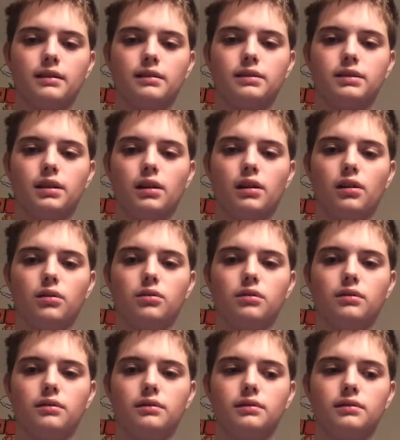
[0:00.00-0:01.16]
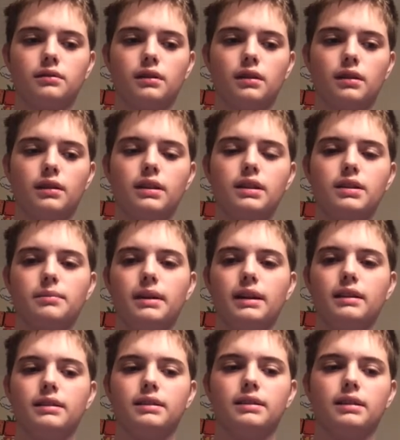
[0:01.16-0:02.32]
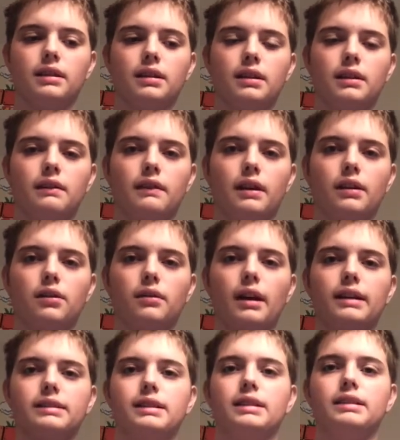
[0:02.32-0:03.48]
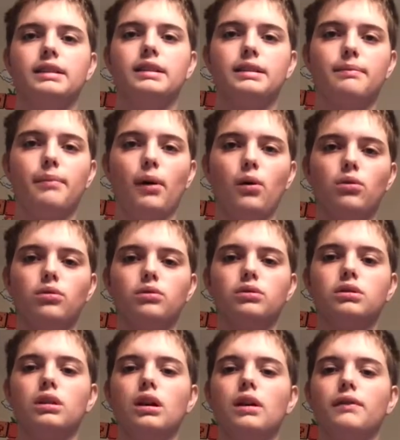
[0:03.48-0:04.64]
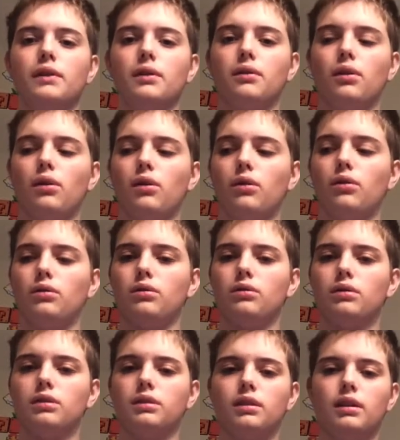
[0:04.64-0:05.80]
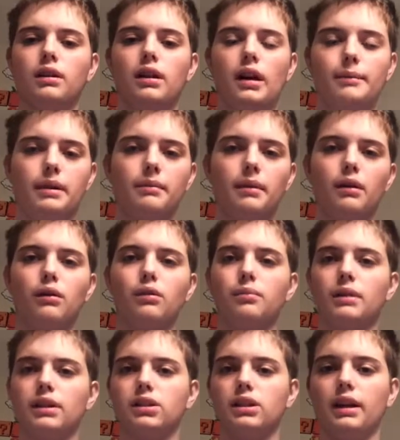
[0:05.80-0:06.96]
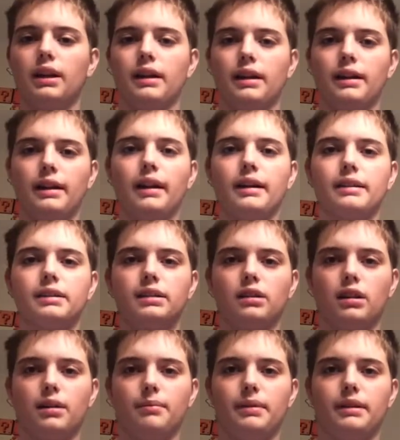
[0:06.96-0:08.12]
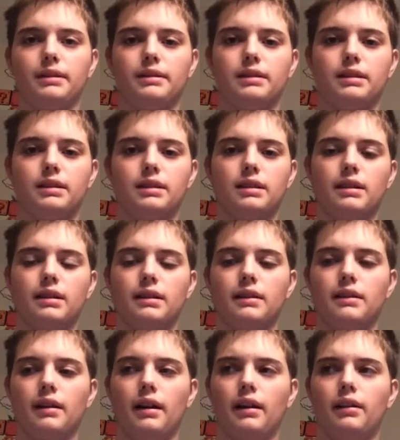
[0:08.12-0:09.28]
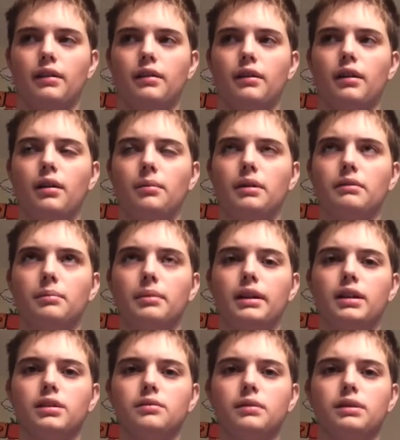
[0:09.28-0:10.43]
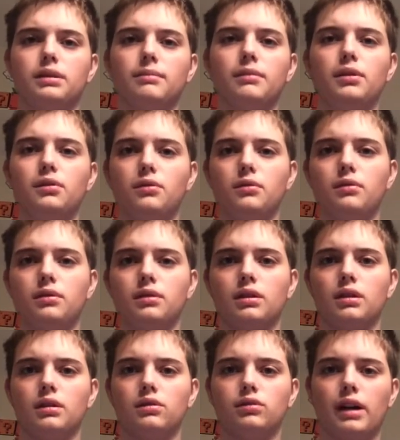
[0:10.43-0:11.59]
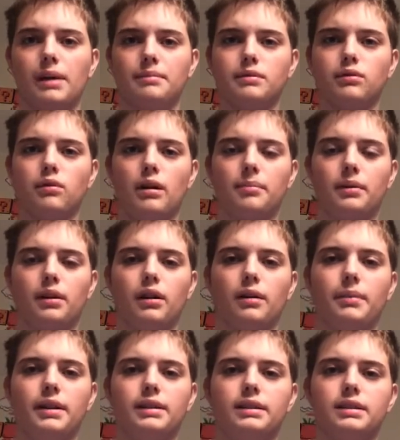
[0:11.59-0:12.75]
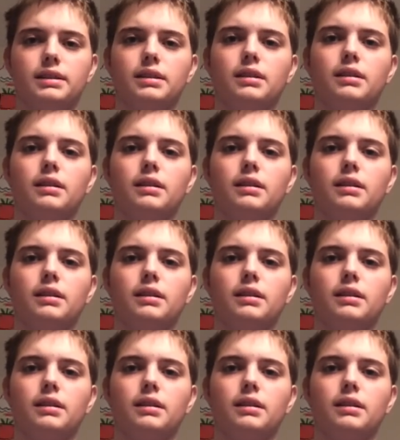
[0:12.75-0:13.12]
So, this means that you guys can dispose of your old Amiibo, Plushie, and K'nex carpets. And they'll be replaced with some new tribe swap carpets.